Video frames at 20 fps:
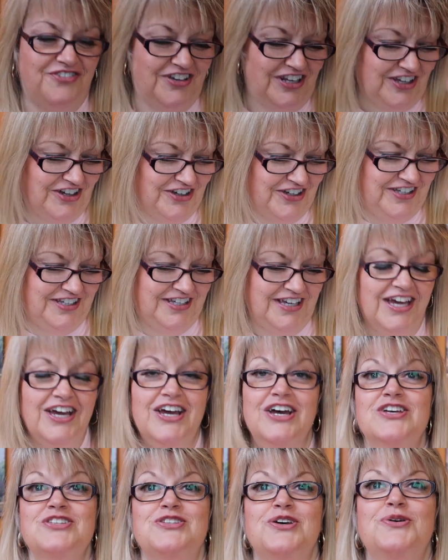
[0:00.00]
if you like.
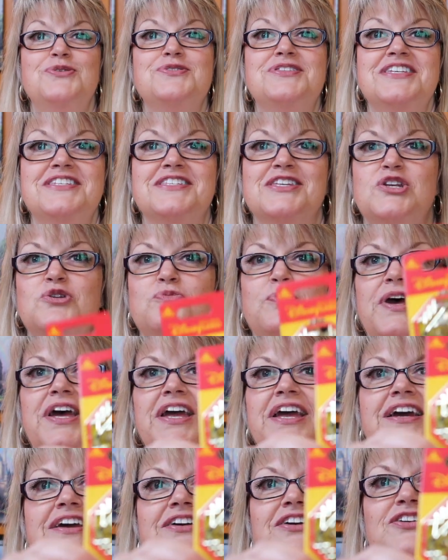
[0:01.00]
So who's this going to
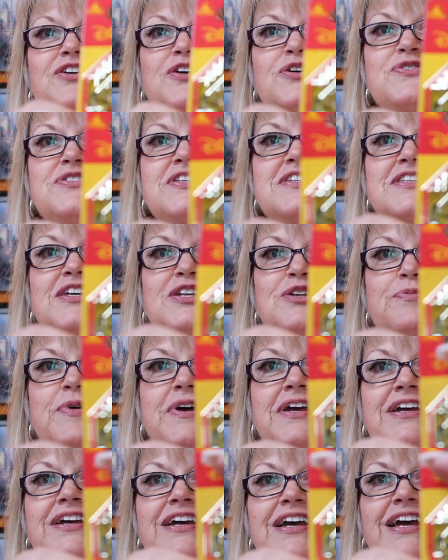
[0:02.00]
be? Who's this going to
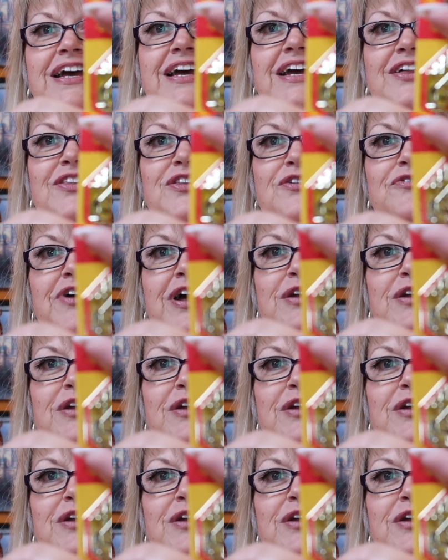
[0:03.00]
be? In the